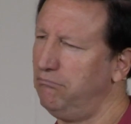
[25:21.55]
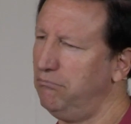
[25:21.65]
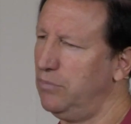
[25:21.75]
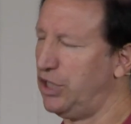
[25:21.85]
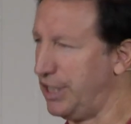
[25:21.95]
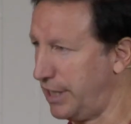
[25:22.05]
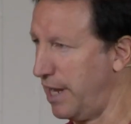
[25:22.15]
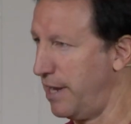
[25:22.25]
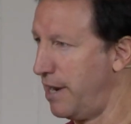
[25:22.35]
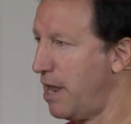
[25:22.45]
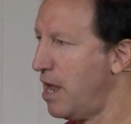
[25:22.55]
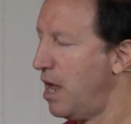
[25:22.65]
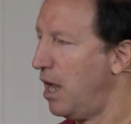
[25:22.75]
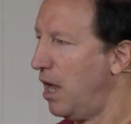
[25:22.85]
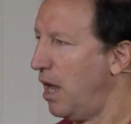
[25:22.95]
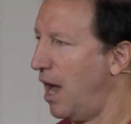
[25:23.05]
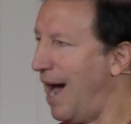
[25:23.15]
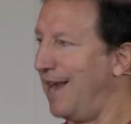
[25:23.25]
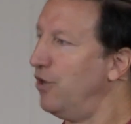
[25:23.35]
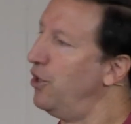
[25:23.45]
She said,
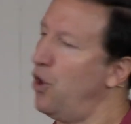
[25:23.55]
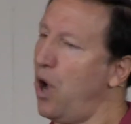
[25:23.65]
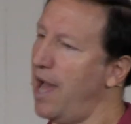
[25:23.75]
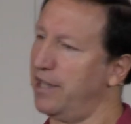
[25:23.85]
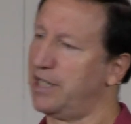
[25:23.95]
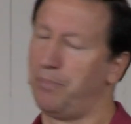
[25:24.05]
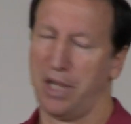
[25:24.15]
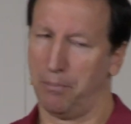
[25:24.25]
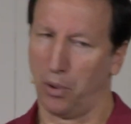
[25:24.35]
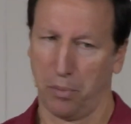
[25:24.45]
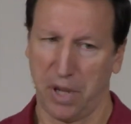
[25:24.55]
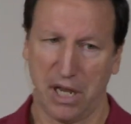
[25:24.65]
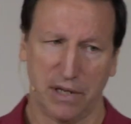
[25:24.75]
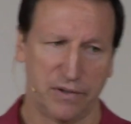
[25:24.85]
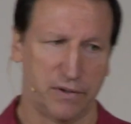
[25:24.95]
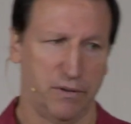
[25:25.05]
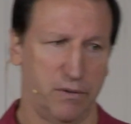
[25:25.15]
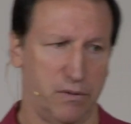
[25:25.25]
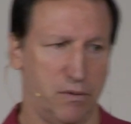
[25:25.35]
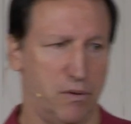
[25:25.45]
I don't know how to speak Burmese.
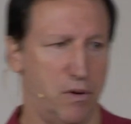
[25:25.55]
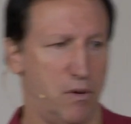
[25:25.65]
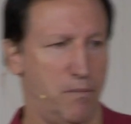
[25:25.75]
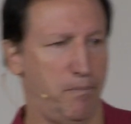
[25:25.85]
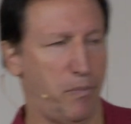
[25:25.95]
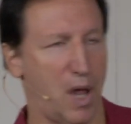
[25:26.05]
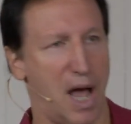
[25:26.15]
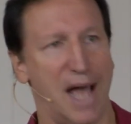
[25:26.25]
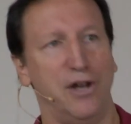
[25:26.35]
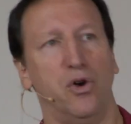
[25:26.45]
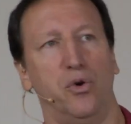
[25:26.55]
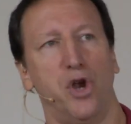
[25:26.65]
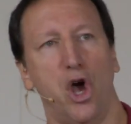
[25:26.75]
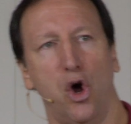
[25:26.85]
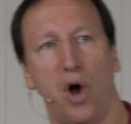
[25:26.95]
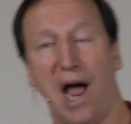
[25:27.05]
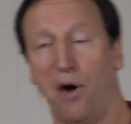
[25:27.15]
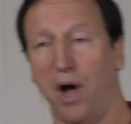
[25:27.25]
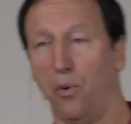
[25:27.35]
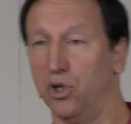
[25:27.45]
I don't know how
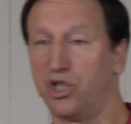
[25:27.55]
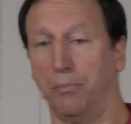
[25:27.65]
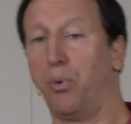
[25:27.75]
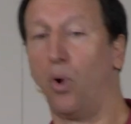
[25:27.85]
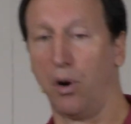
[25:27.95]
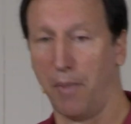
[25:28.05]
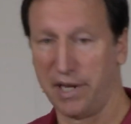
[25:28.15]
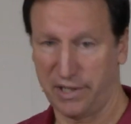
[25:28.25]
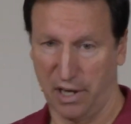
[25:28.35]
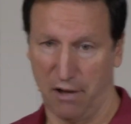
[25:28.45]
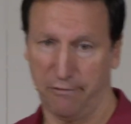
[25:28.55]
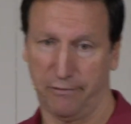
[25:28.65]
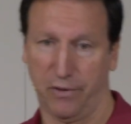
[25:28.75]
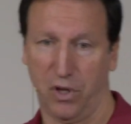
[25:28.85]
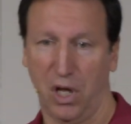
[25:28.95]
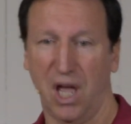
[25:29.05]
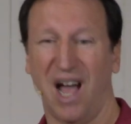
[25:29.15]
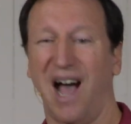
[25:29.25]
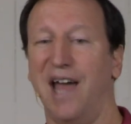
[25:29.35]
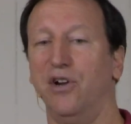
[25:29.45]
I will support myself.
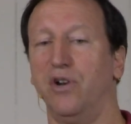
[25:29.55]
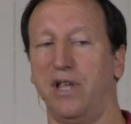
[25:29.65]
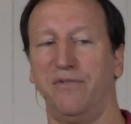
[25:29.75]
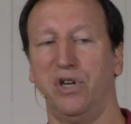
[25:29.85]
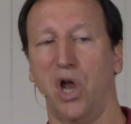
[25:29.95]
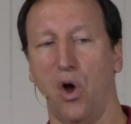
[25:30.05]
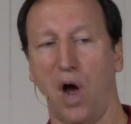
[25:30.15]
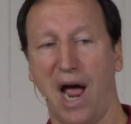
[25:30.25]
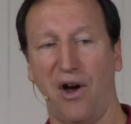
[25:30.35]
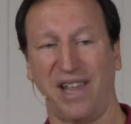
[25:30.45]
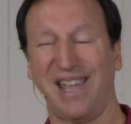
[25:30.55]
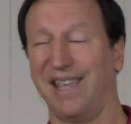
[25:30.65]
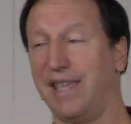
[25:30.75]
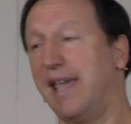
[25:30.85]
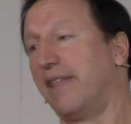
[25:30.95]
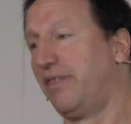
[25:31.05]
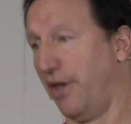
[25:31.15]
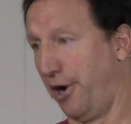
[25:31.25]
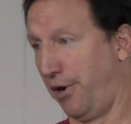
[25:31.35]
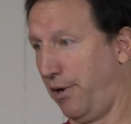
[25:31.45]
I don't even know how I can get
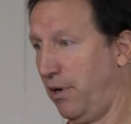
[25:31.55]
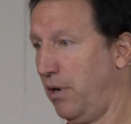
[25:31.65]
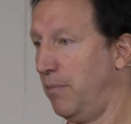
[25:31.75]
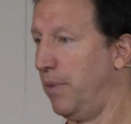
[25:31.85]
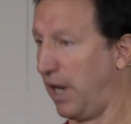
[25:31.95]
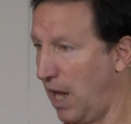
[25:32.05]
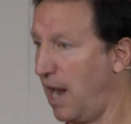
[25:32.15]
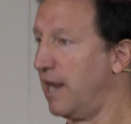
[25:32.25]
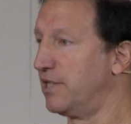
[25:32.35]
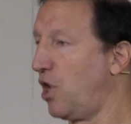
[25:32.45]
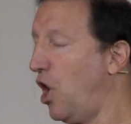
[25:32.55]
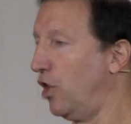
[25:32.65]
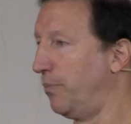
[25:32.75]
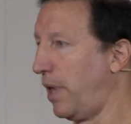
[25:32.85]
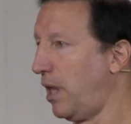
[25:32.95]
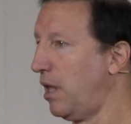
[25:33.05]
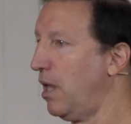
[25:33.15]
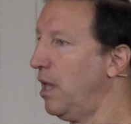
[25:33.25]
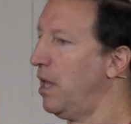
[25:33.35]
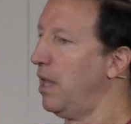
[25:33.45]
there. But God has called me,
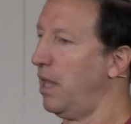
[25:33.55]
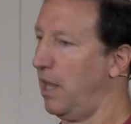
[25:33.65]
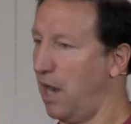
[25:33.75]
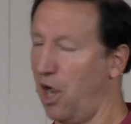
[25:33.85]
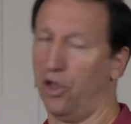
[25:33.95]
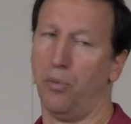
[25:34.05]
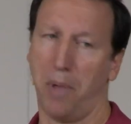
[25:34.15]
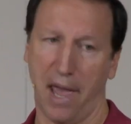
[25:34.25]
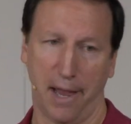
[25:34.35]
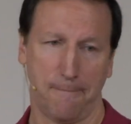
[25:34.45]
and I'll obey.